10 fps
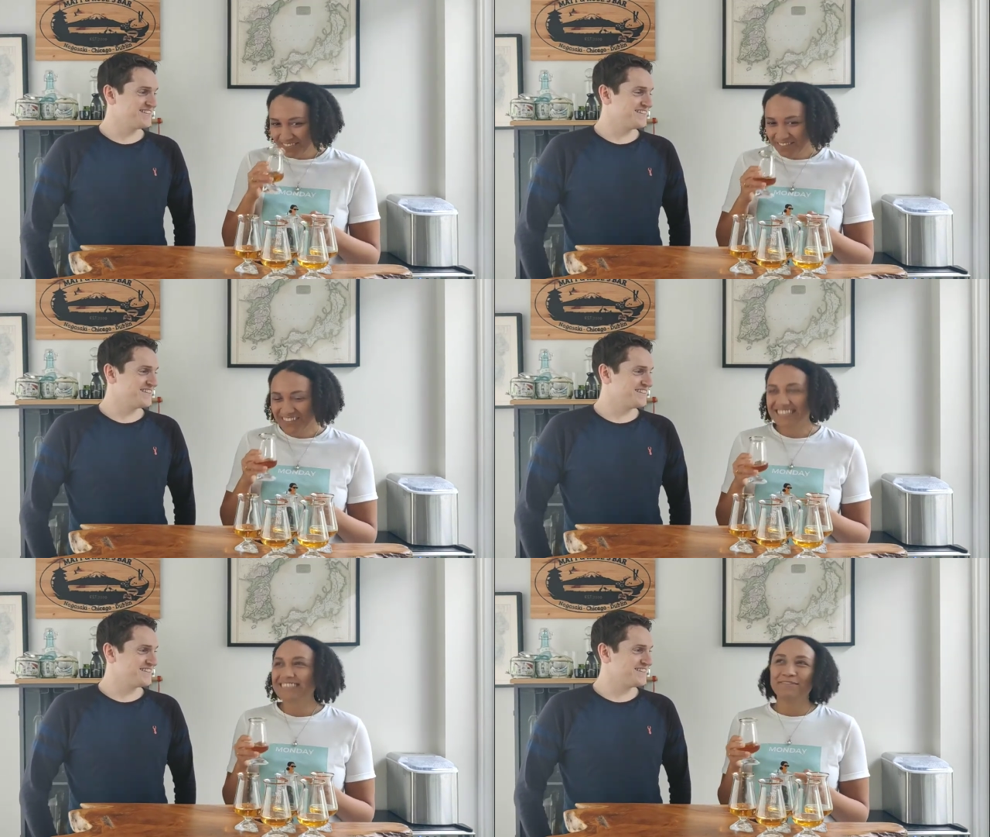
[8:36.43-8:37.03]

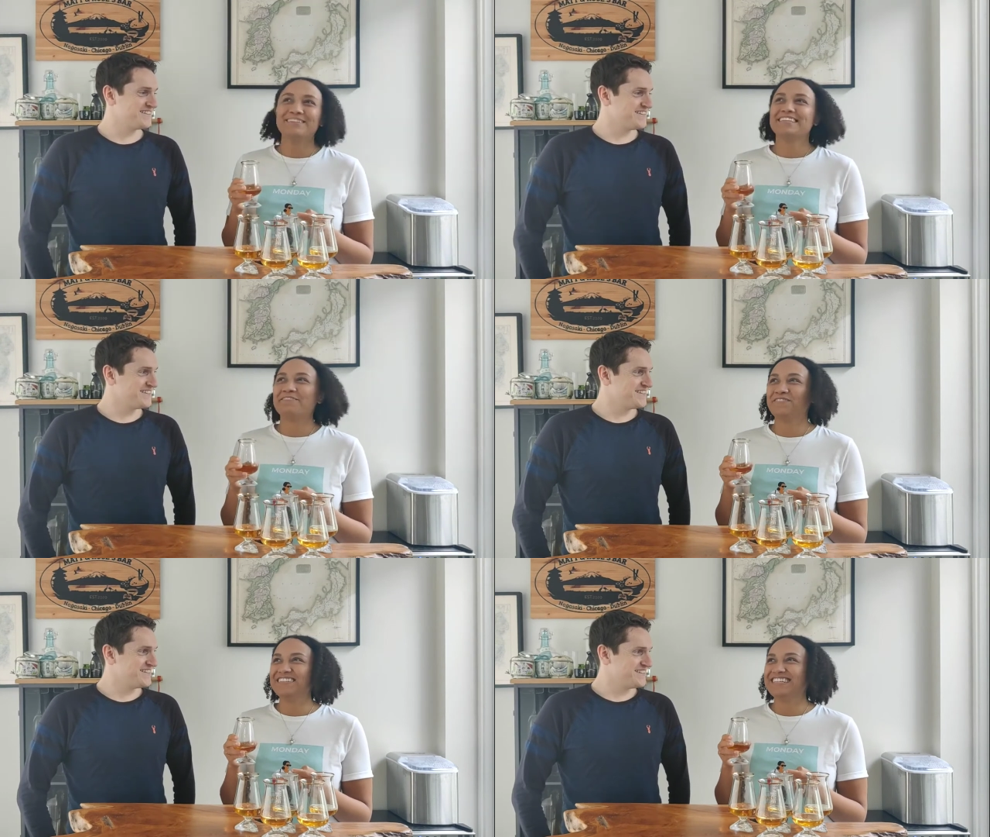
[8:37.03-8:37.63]
Speaker 1: Well, it smells
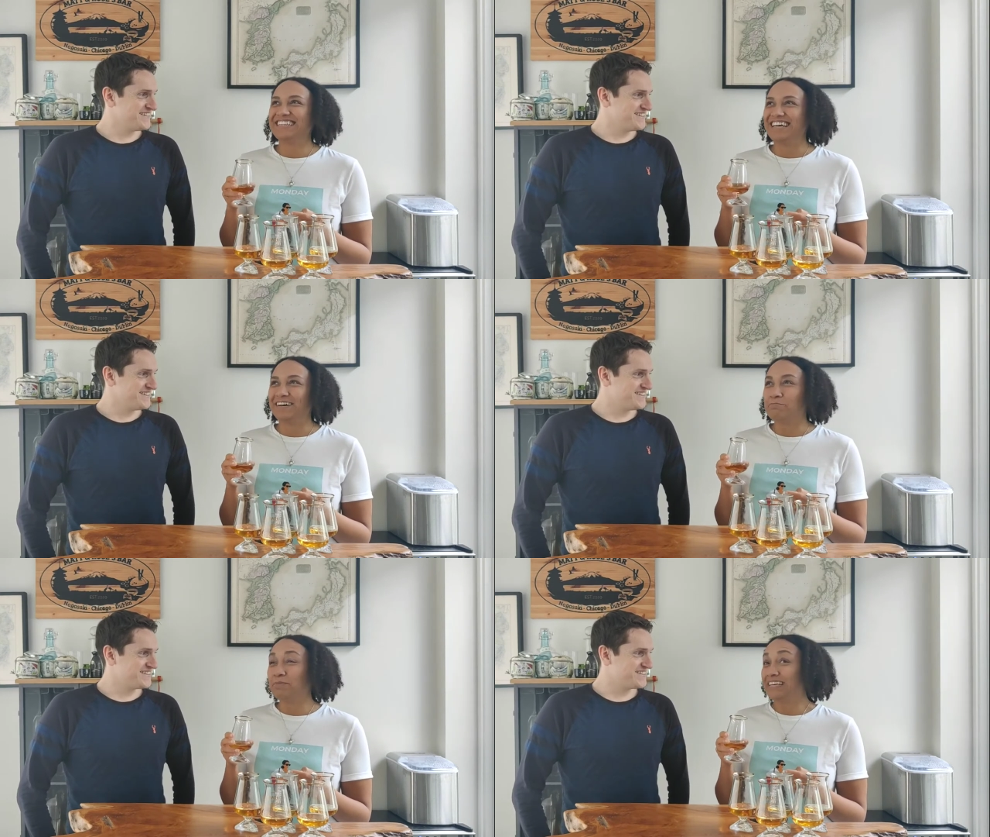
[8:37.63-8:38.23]
like
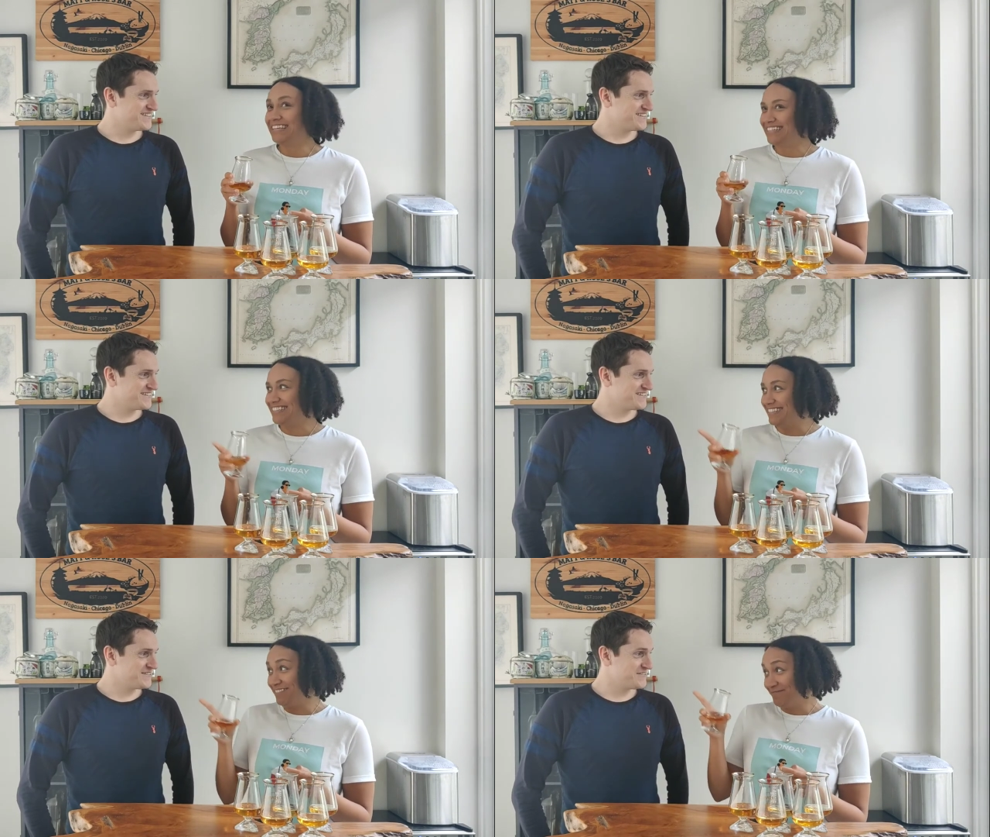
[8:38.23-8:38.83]
vanilla
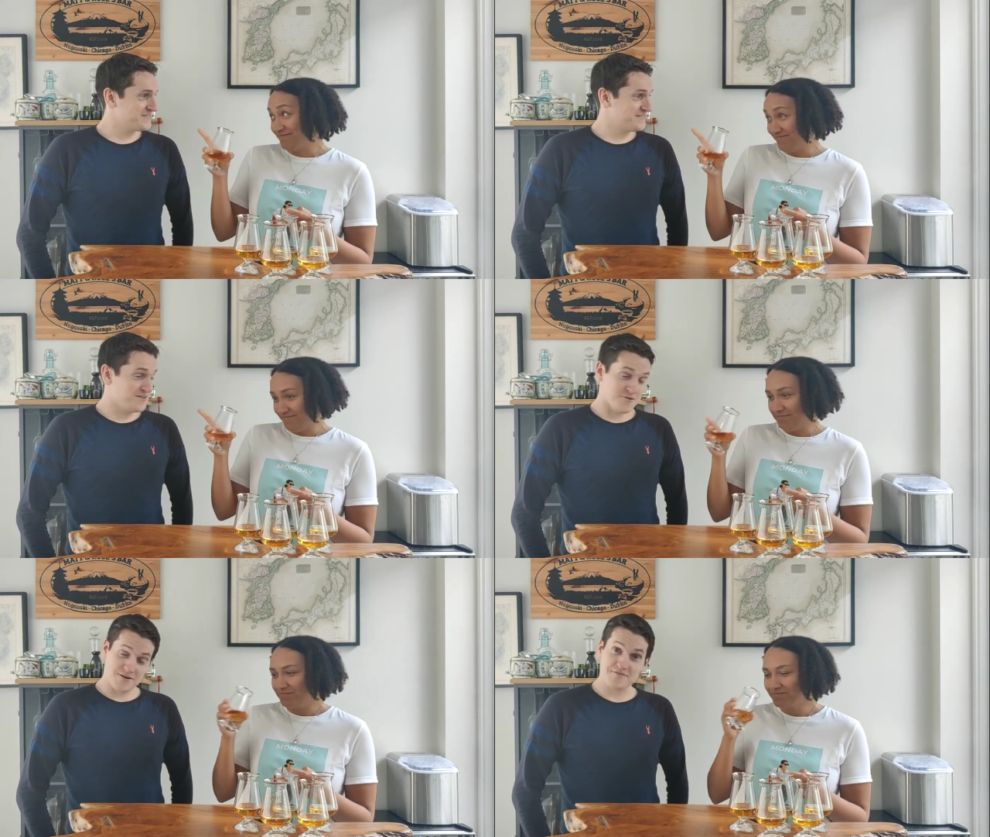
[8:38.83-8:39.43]
bean.
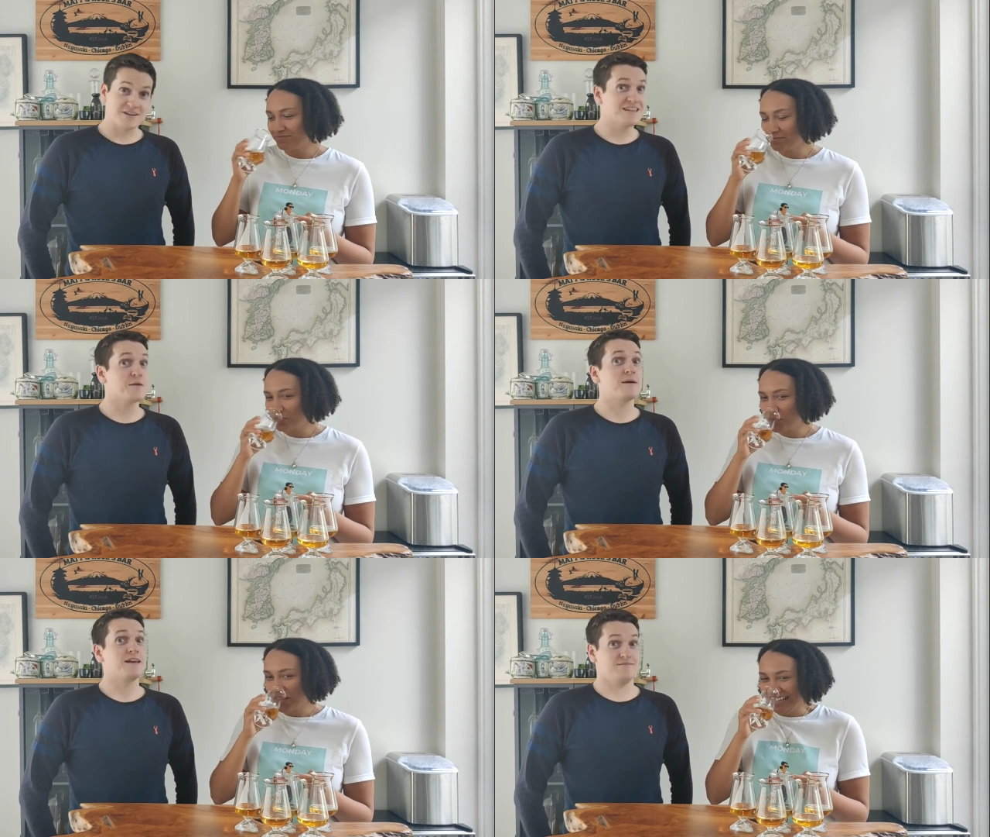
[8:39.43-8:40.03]
Speaker 2: Oh,
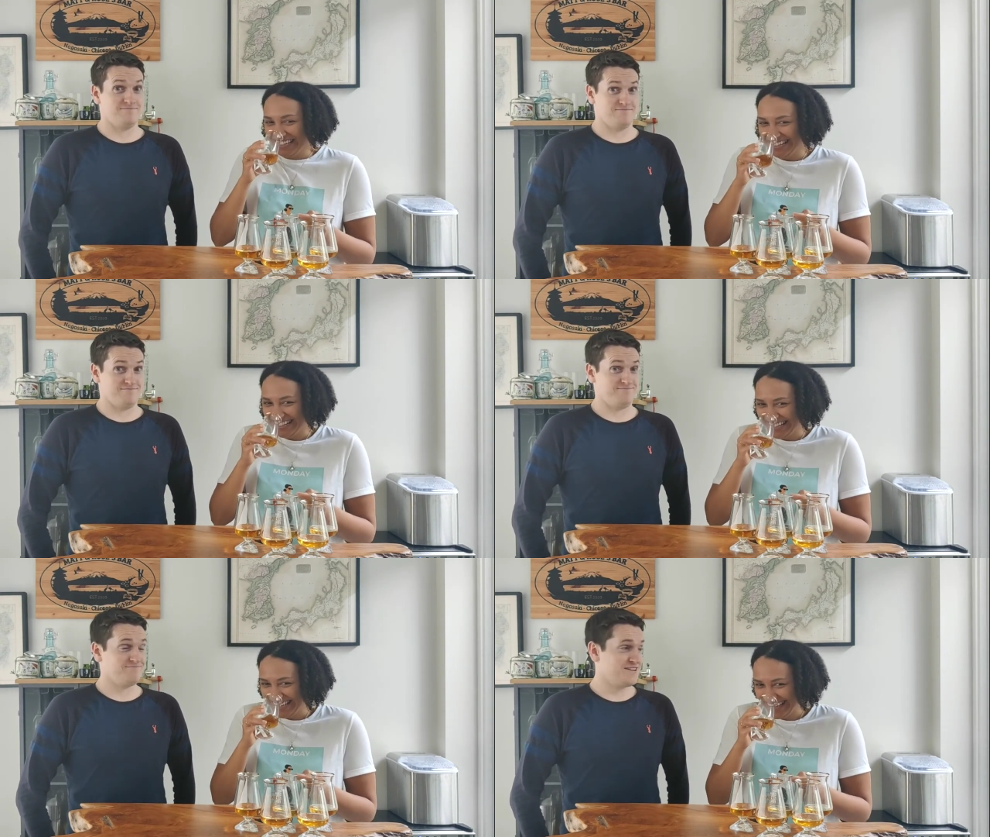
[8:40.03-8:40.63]
vanilla
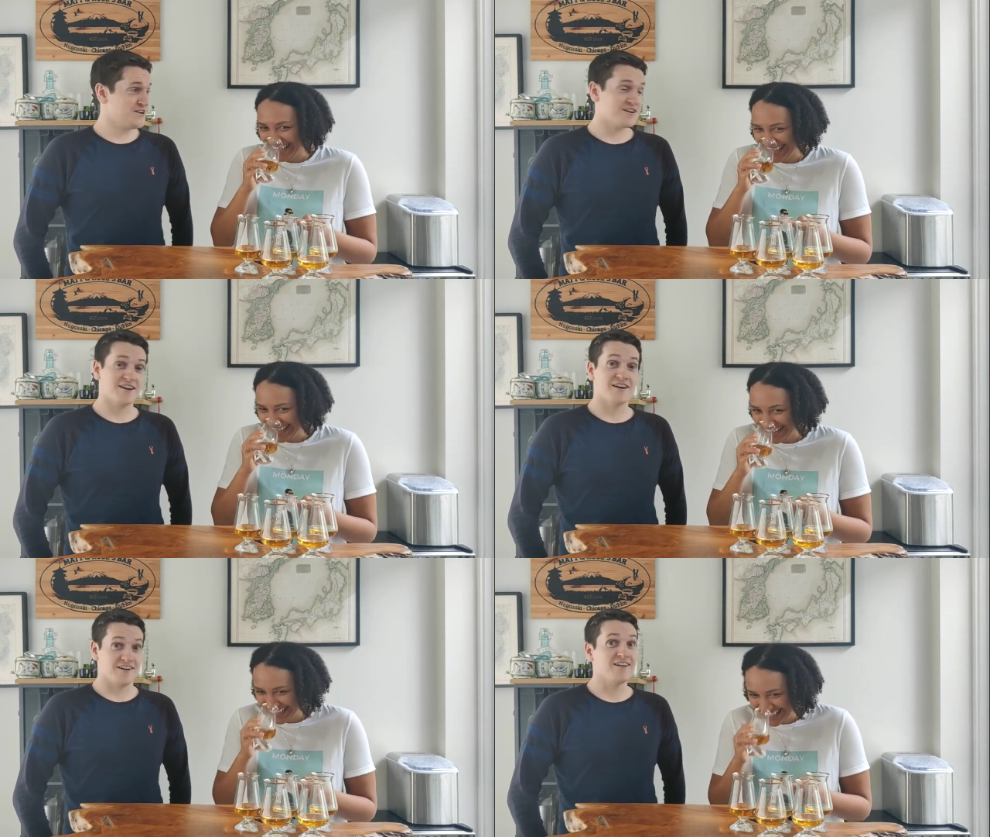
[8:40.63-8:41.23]
bean. You heard
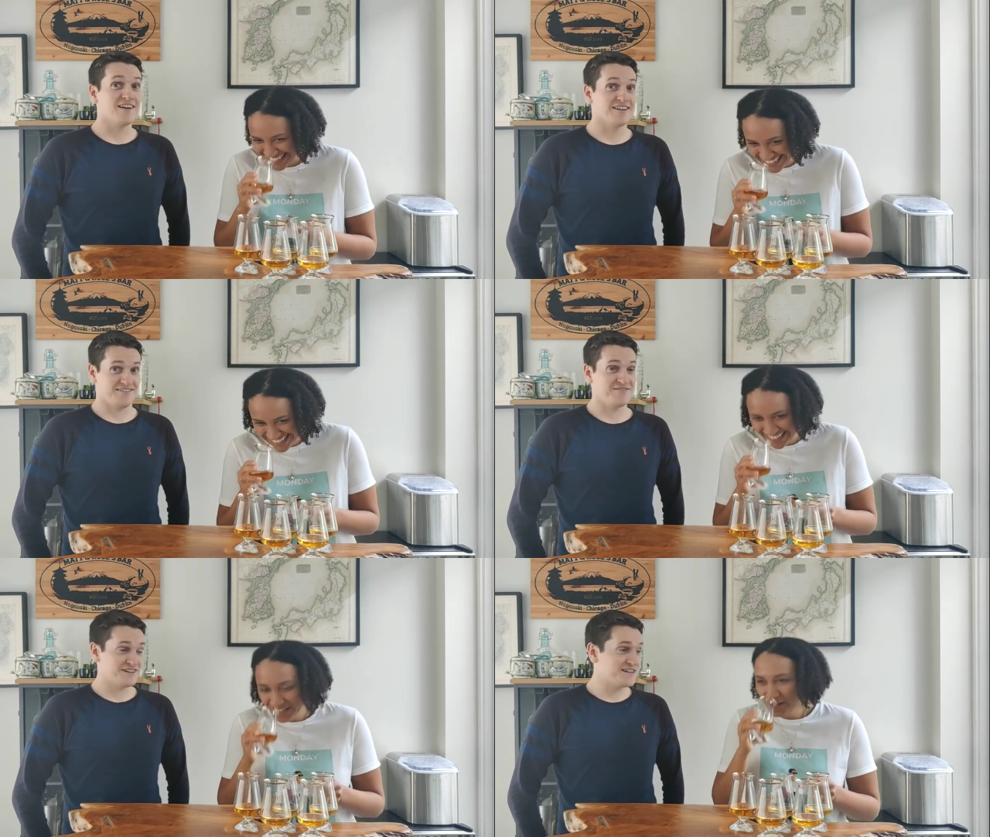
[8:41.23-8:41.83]
it here. Like,
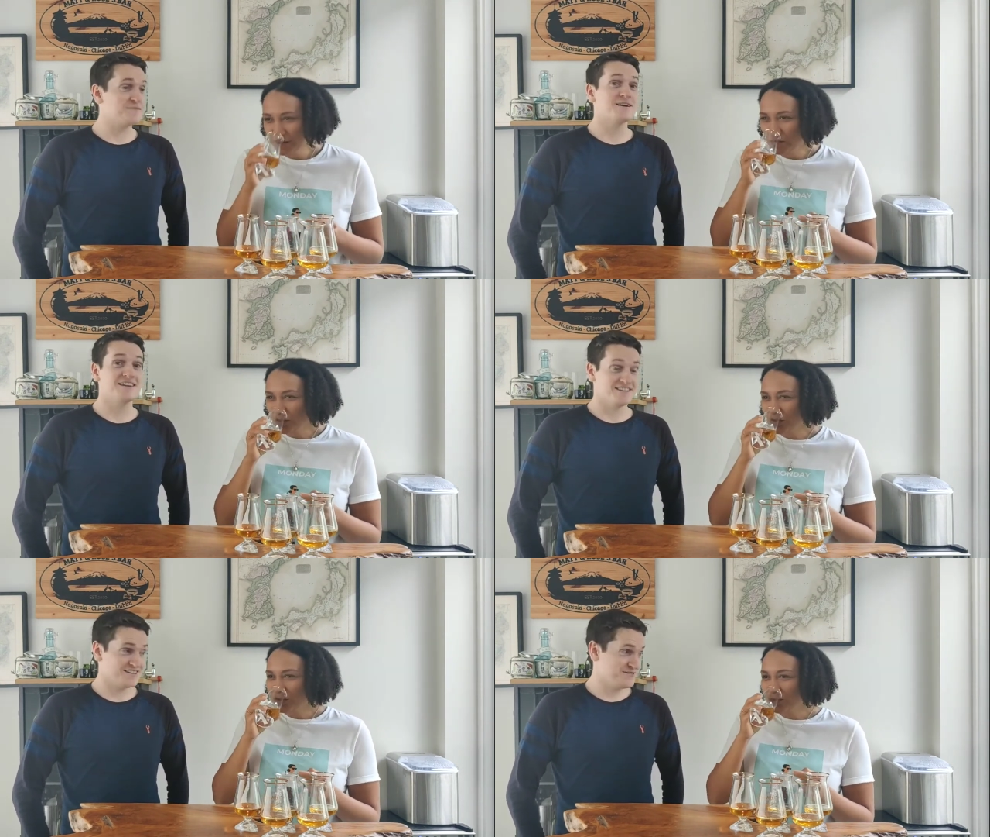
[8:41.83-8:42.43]
vanilla
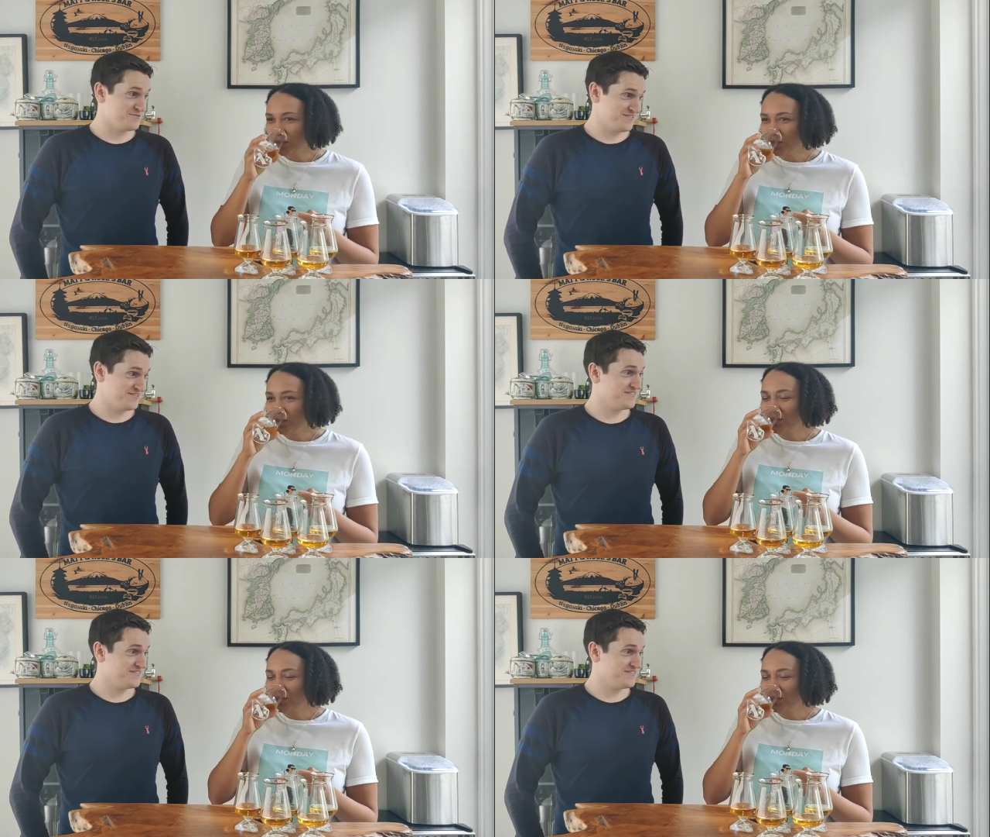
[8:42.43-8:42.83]
bean is this one.